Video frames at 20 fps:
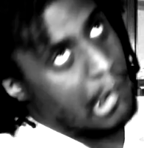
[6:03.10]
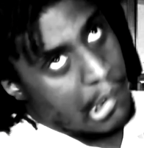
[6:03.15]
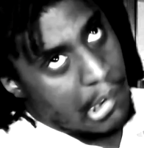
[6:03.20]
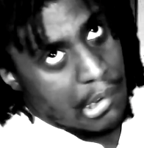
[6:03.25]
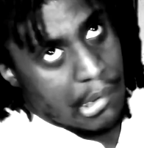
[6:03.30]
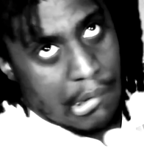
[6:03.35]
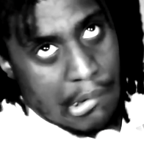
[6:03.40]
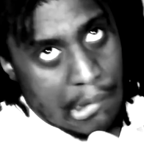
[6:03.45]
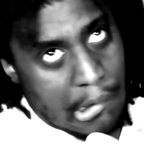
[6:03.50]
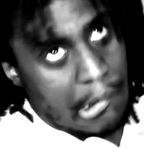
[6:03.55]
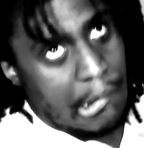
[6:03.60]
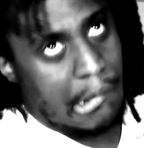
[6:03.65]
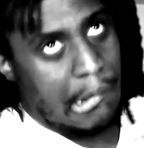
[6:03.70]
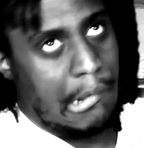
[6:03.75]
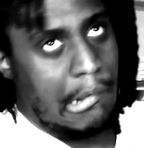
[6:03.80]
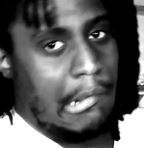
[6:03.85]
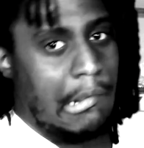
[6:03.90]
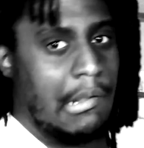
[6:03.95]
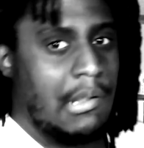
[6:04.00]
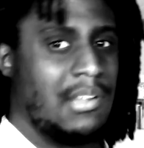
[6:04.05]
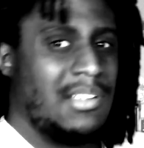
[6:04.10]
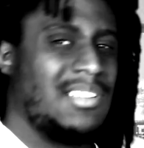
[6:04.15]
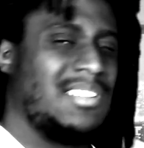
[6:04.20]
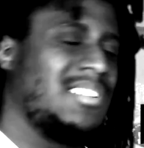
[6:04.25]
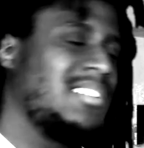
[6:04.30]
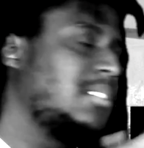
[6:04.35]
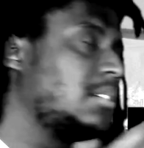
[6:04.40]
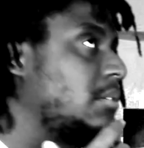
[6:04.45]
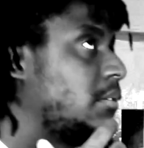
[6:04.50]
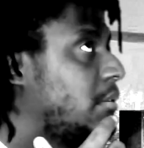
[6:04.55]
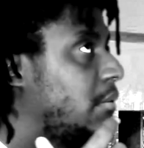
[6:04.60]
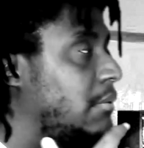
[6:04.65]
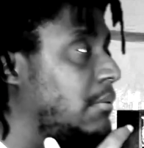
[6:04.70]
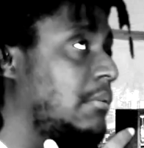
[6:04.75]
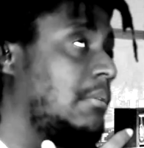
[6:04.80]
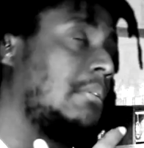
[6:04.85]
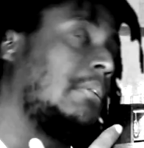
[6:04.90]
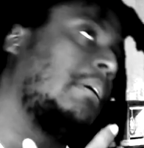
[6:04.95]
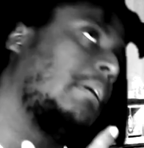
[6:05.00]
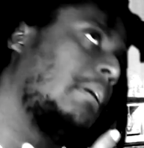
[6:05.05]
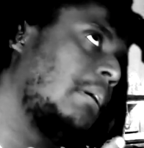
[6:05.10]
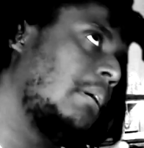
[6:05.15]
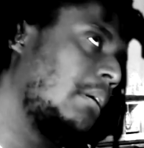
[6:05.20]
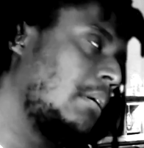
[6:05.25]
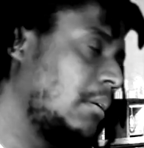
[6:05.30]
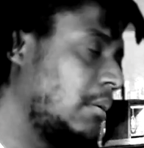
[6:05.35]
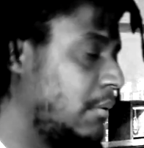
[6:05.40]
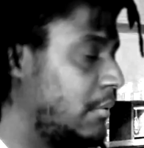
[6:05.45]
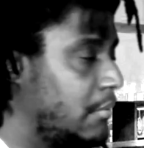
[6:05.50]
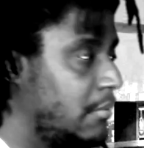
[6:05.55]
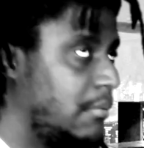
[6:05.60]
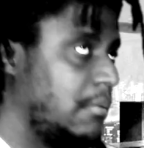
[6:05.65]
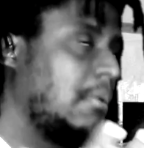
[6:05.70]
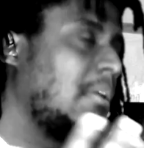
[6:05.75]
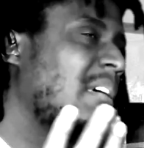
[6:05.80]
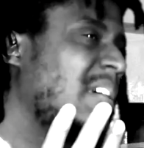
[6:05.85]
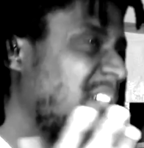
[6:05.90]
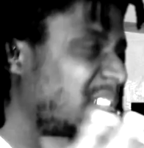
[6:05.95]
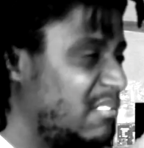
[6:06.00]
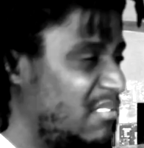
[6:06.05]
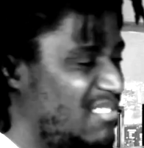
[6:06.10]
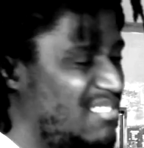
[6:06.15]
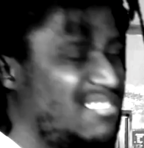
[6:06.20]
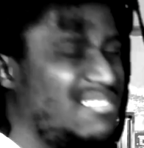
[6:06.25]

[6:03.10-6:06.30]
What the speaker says: Planet Sheen. It's all that dumb stuff.